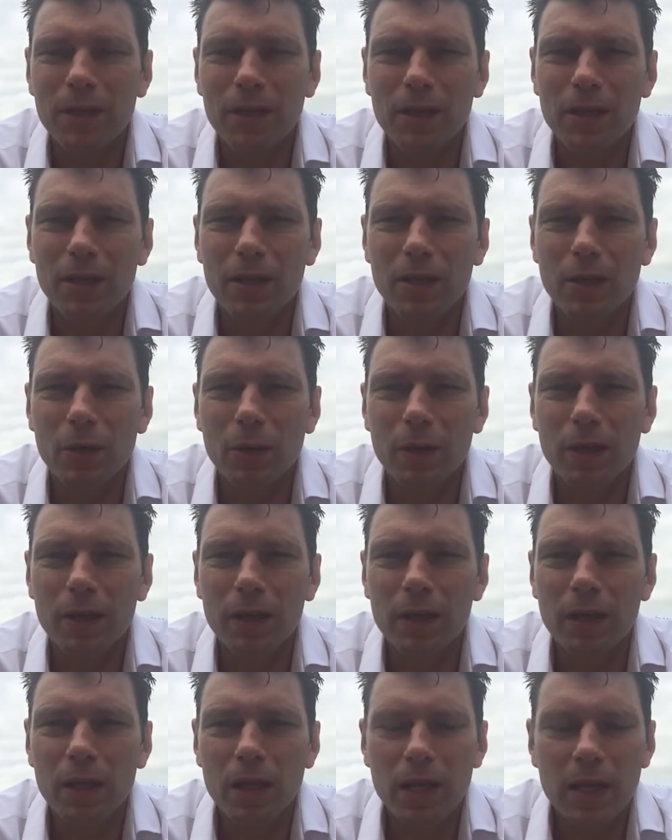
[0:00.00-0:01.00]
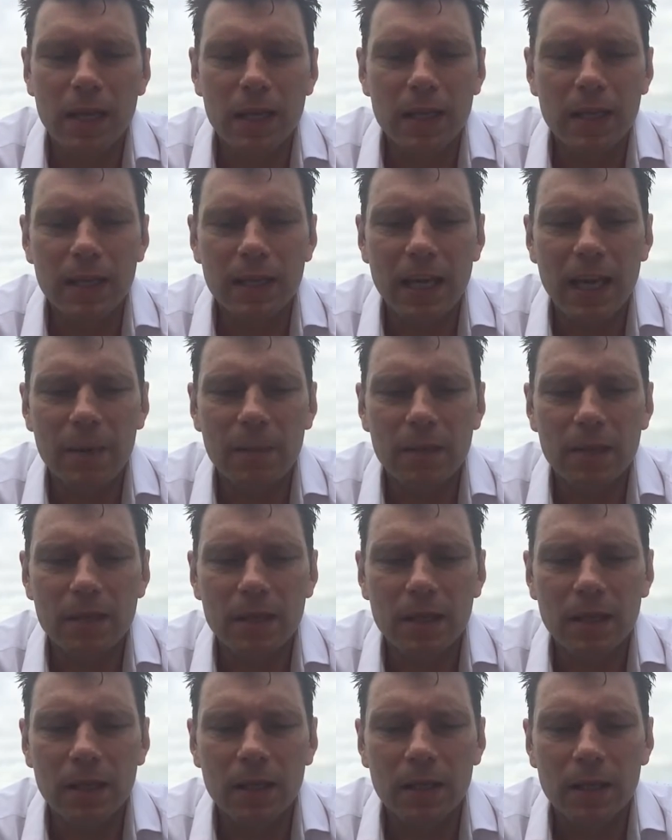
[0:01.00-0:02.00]
You know, whether this came as
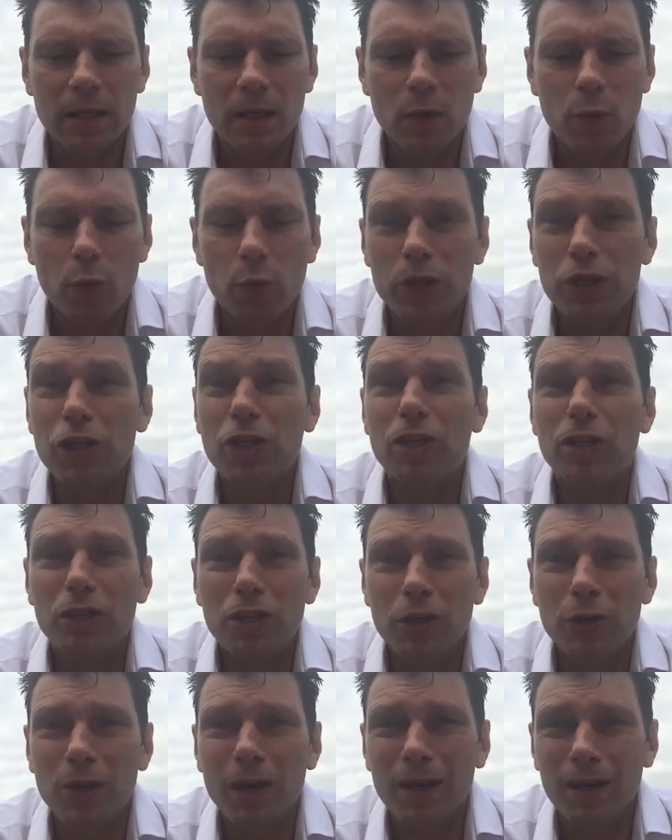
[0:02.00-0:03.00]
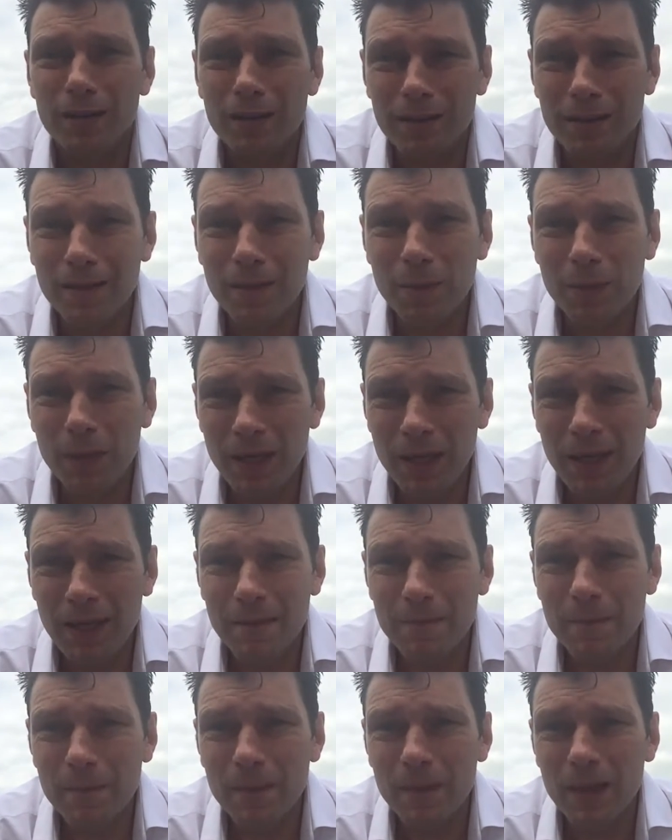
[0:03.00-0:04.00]
a wishing that you'd ask somebody
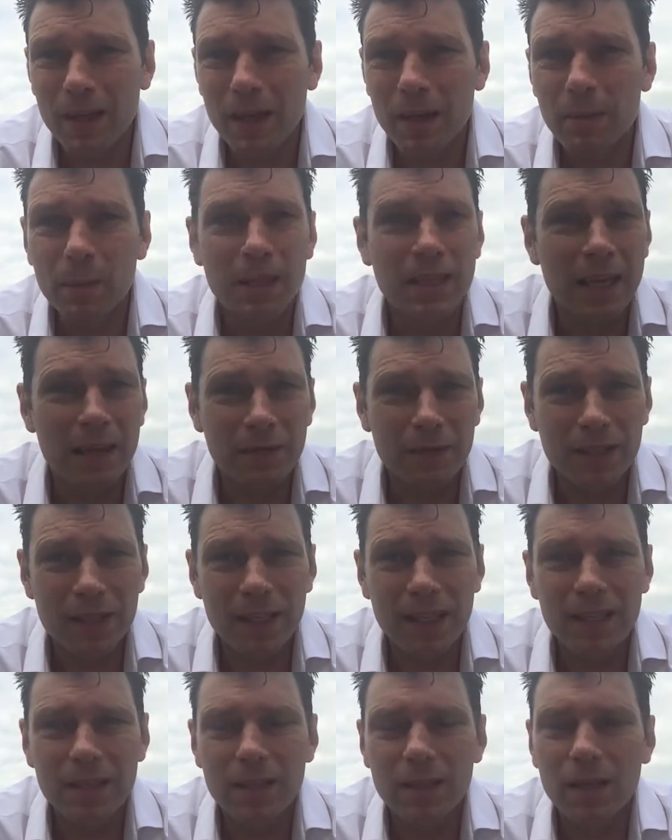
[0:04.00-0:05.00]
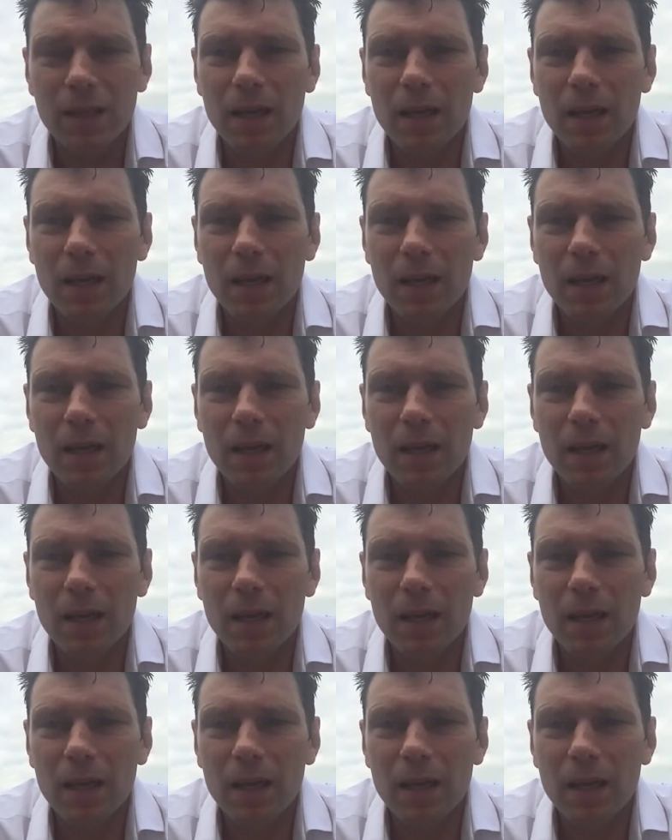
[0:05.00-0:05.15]
and never did,